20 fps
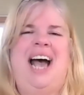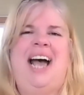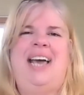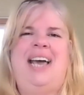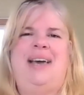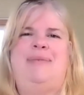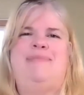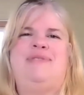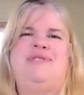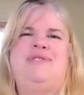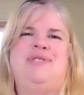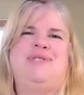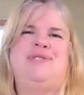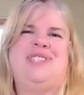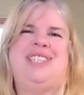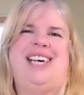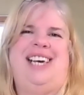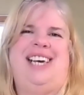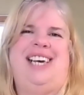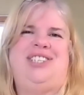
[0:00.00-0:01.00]
I'm so
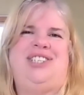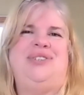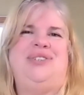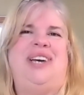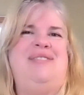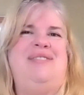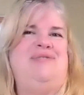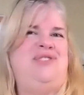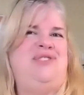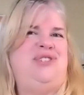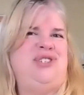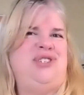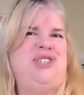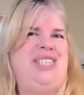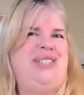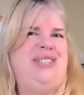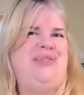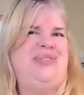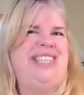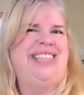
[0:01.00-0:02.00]
glad you have
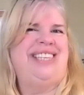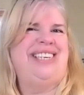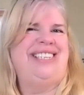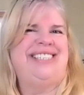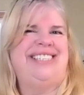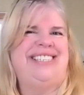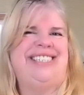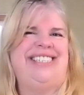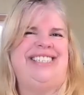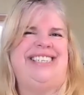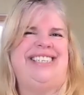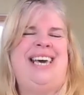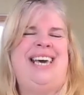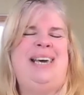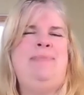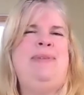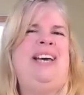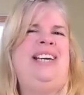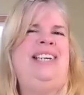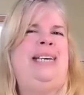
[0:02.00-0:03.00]
joined with us
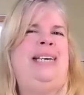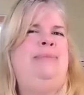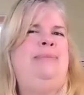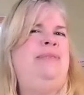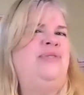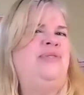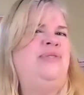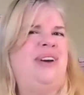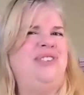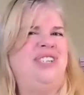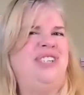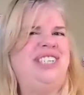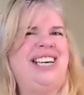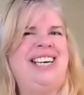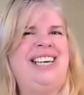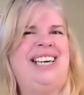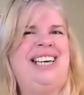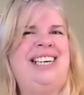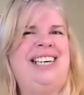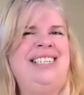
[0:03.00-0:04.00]
today. My name is Rev
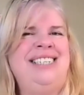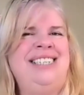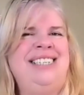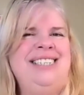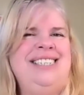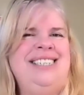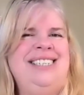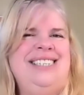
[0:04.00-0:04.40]
Dianne.